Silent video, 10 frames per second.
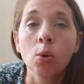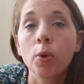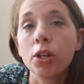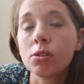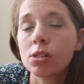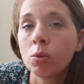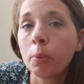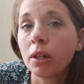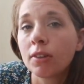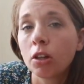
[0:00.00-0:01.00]
We used to, when
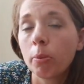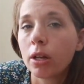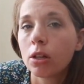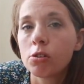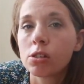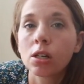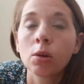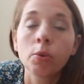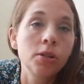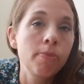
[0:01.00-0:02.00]
we lived a little bit closer,
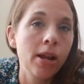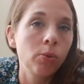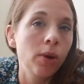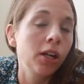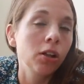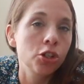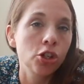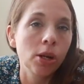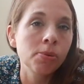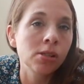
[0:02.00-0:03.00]
would make regular
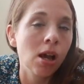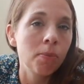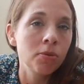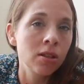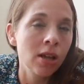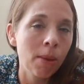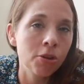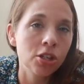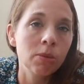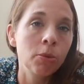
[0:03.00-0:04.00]
trips up to the
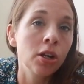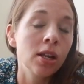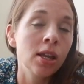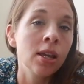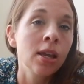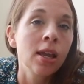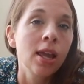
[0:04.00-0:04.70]
Amish community